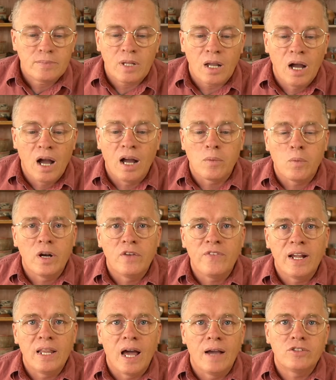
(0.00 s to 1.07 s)
ah, what if I
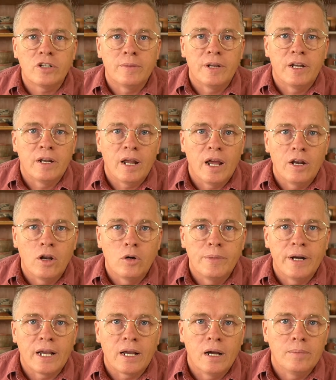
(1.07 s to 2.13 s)
live stream and, and nobody
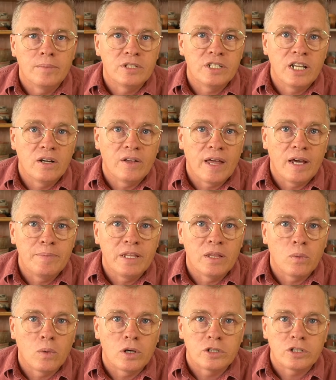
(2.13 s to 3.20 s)
comes? You know, that'd be the
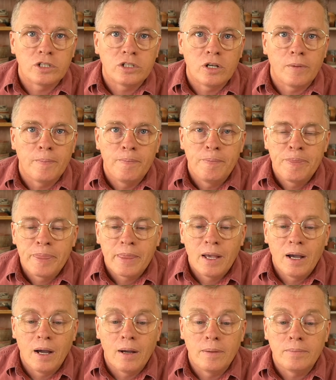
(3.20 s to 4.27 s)
worst. So
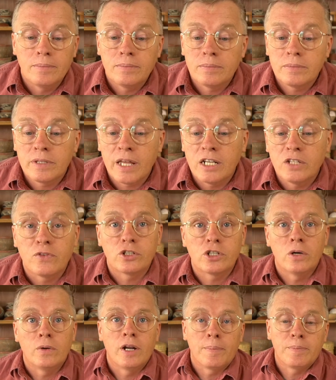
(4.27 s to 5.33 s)
um, thanks for
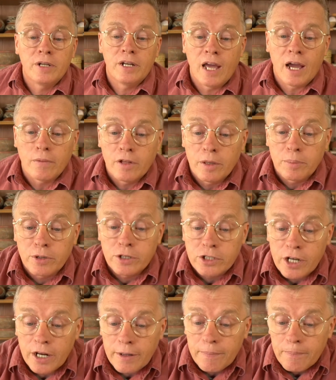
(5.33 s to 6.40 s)
showing up today. I really
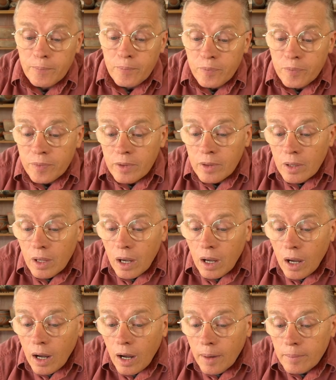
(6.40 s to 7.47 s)
appreciate it.
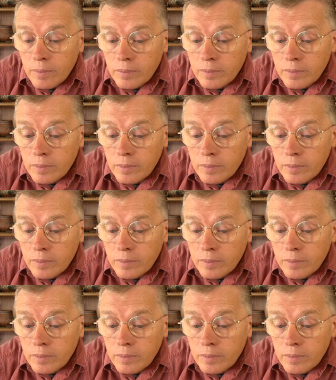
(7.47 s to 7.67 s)
Um,